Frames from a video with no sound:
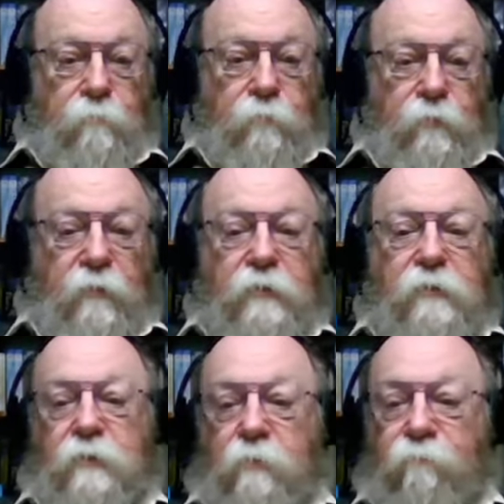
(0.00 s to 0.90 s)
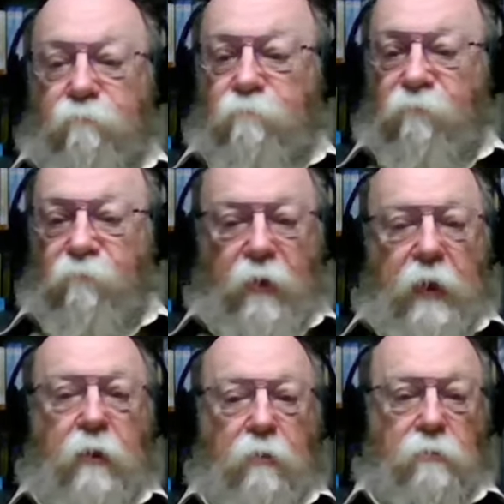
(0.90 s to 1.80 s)
So this is a
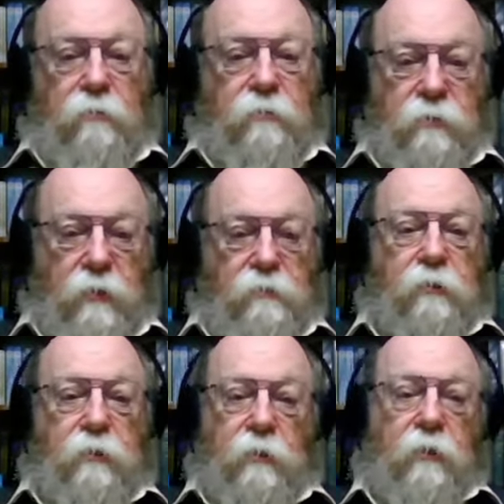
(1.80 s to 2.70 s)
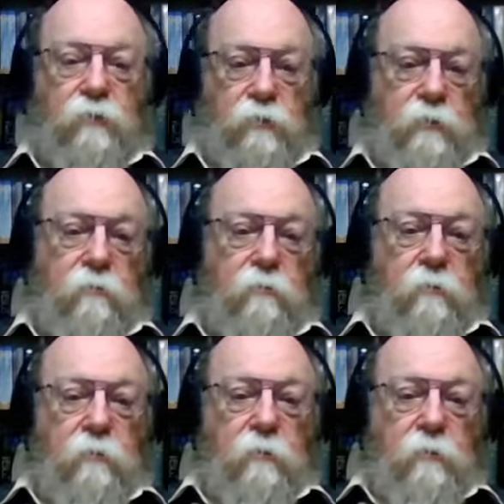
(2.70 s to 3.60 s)
foul and disgusting culture.
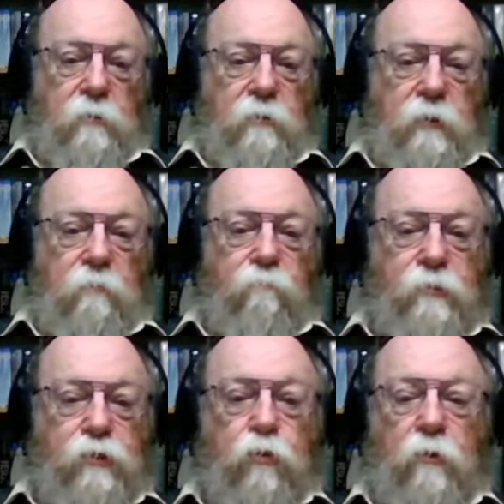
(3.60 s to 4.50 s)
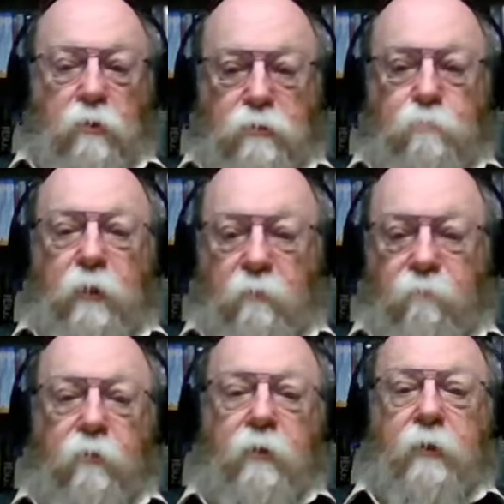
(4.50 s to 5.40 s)
Ritualized
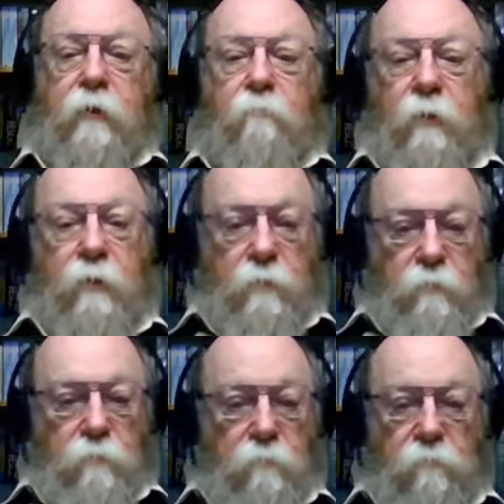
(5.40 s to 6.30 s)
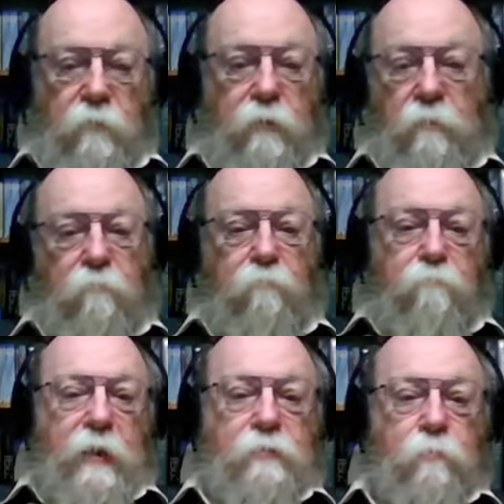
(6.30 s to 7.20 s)
pedophilia,
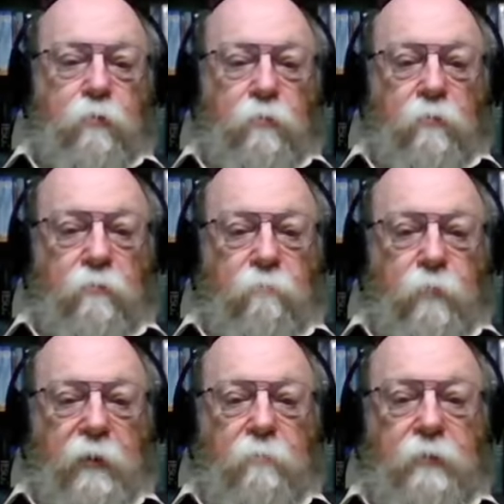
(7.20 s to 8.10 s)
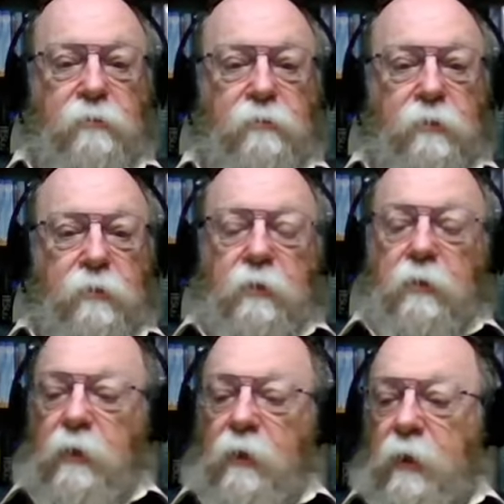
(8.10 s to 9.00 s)
mass murder of babies.
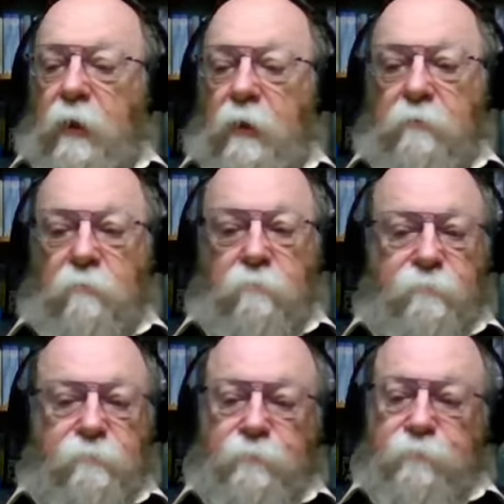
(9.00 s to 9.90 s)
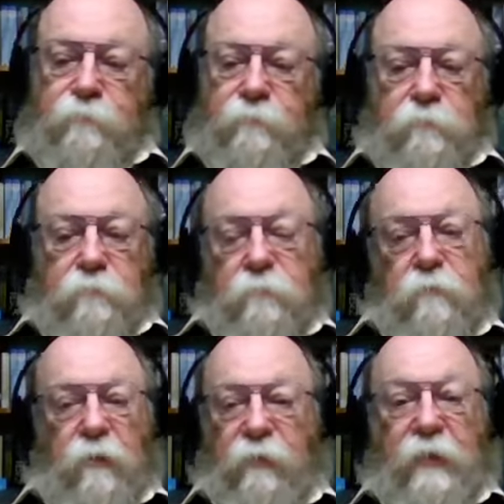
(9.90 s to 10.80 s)
And
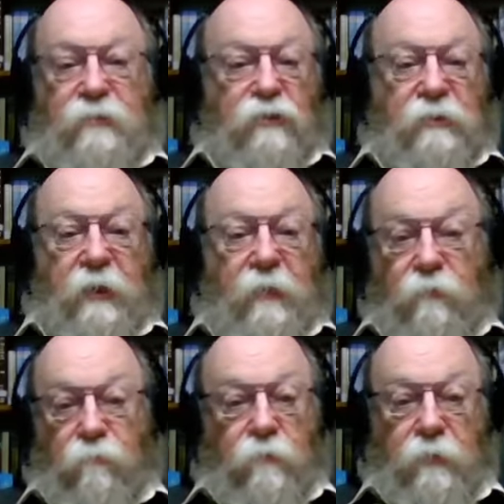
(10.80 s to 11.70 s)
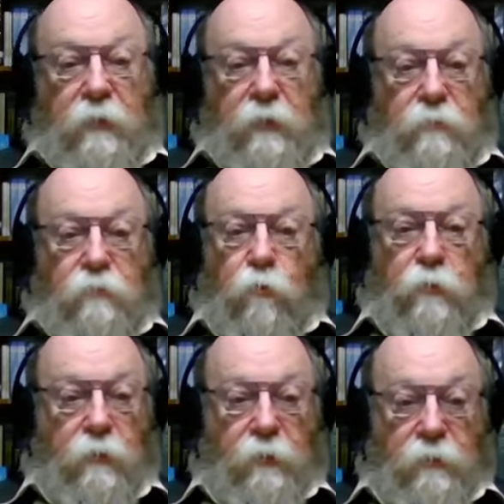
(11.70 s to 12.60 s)
that's just how they treat the kids. Wait
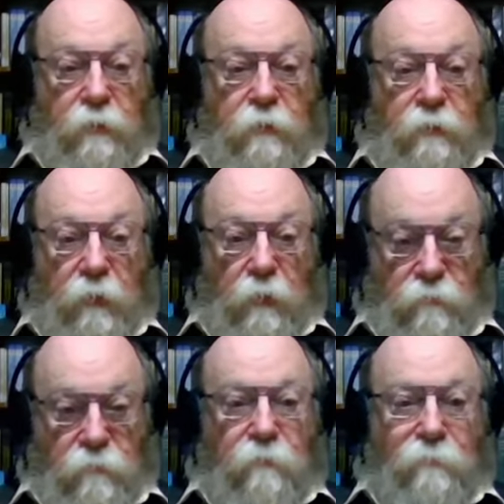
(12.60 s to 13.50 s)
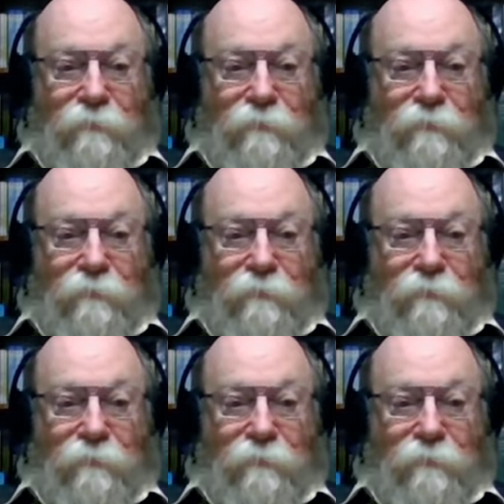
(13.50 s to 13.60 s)
till you get to the adults.